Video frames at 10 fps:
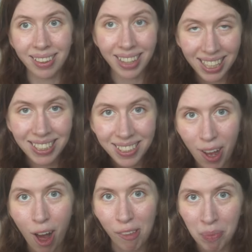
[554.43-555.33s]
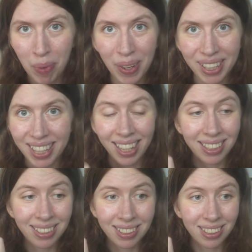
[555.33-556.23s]
less than half a point. That
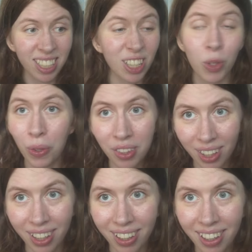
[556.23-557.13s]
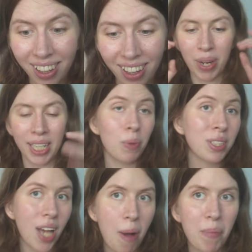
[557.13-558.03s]
is nothing. But it
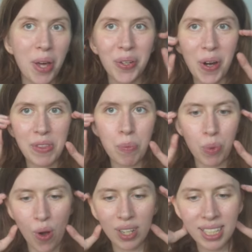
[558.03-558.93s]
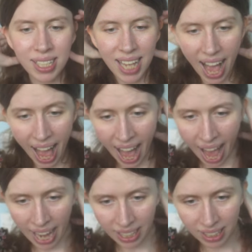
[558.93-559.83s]
was Amber who got the bronze.
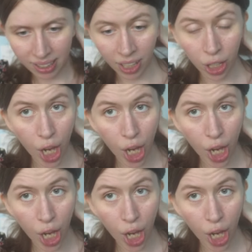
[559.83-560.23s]
And the